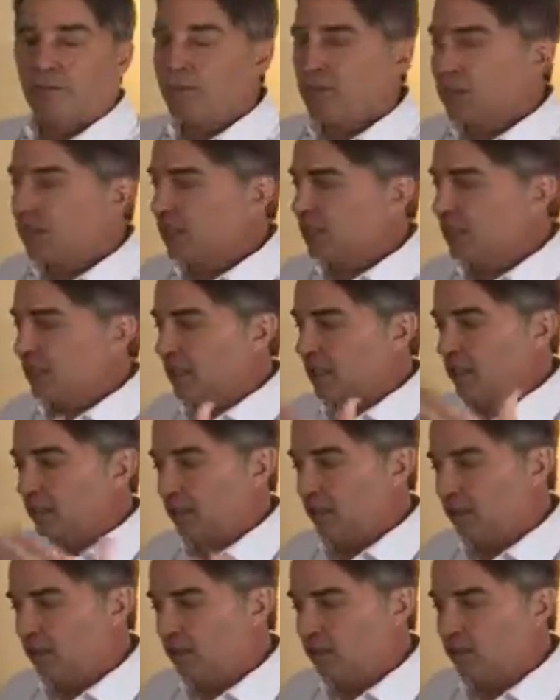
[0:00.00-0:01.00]
village
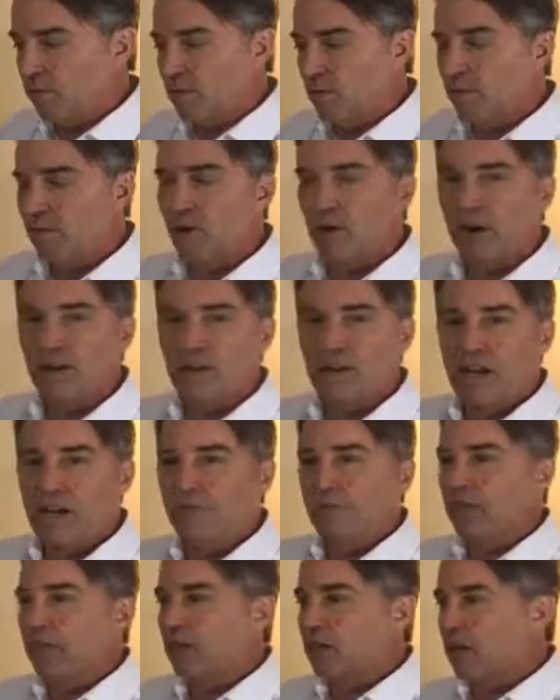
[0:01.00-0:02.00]
in a remote part of
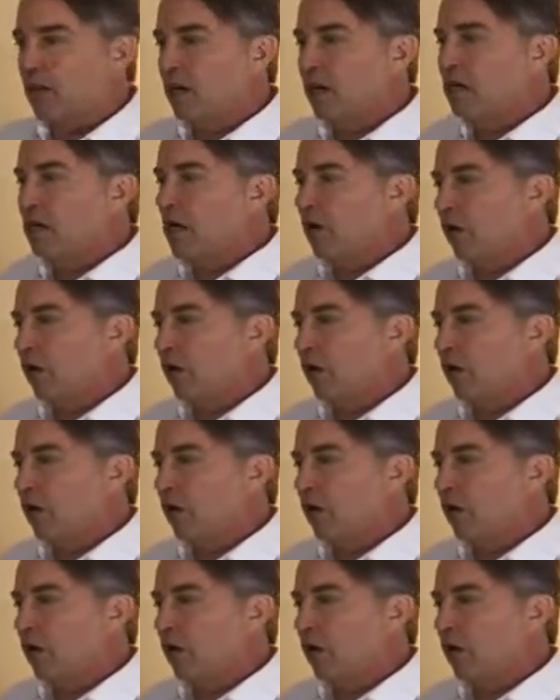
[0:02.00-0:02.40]
Africa